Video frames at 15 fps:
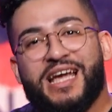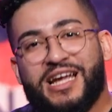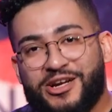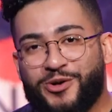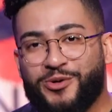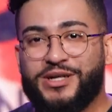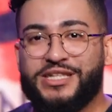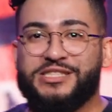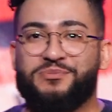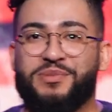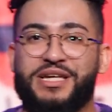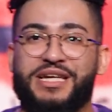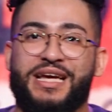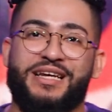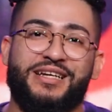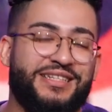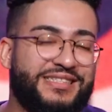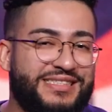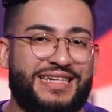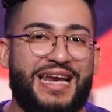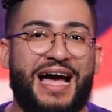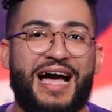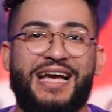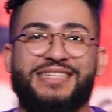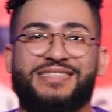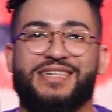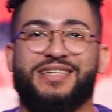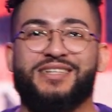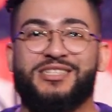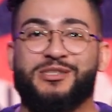and crispy and looks
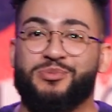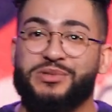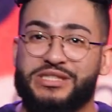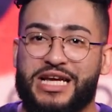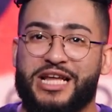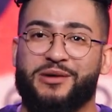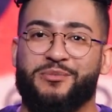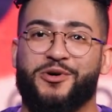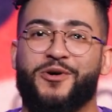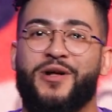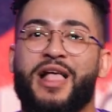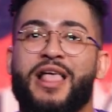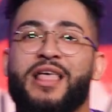nice and looks presentable,